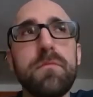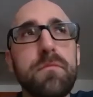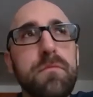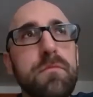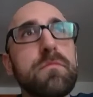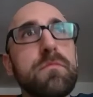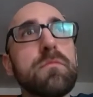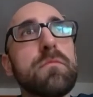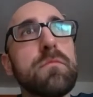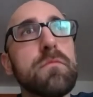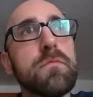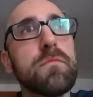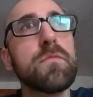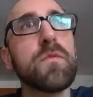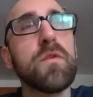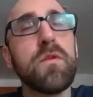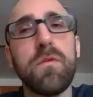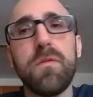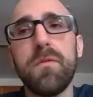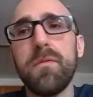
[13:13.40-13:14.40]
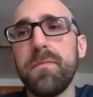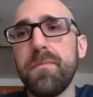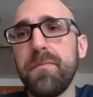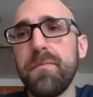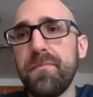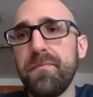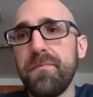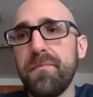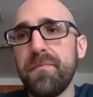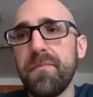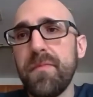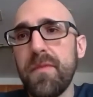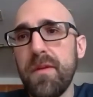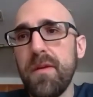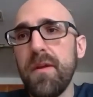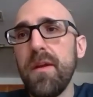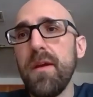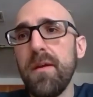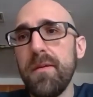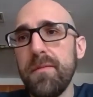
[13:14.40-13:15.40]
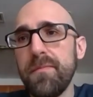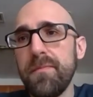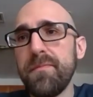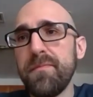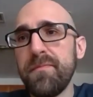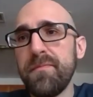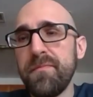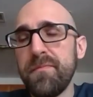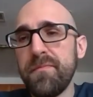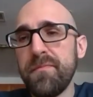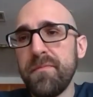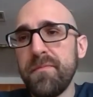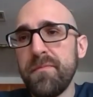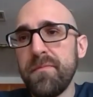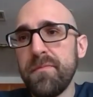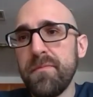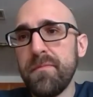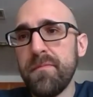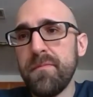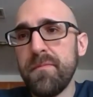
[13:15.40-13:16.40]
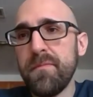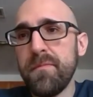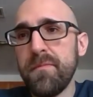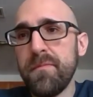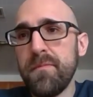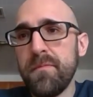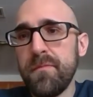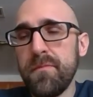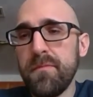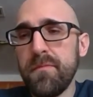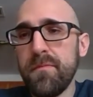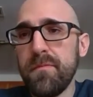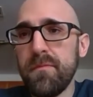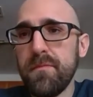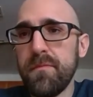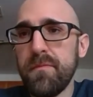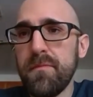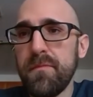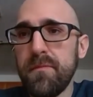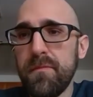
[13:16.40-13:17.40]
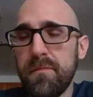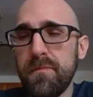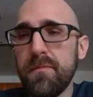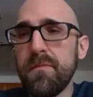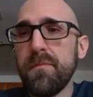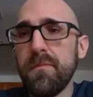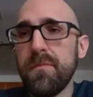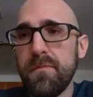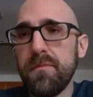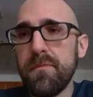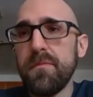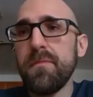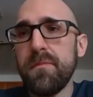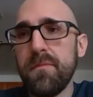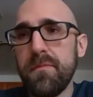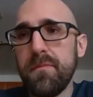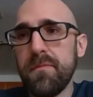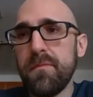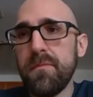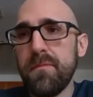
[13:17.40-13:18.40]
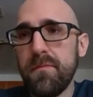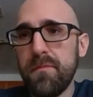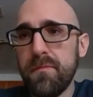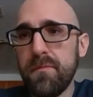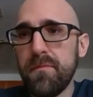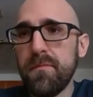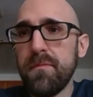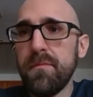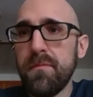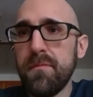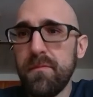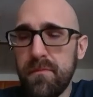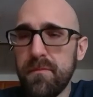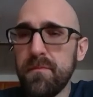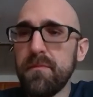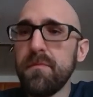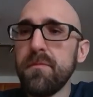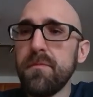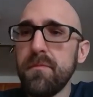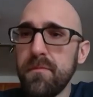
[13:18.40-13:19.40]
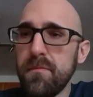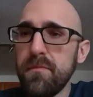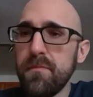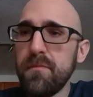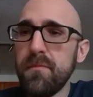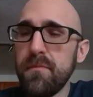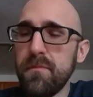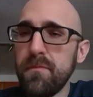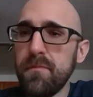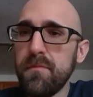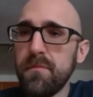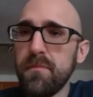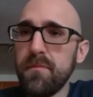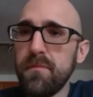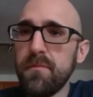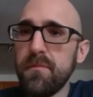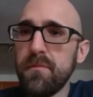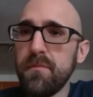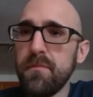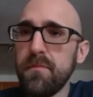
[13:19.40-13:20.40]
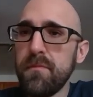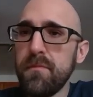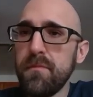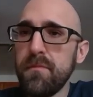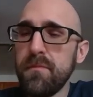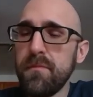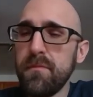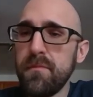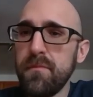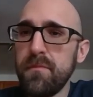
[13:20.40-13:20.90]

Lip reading: The person shown says nothing.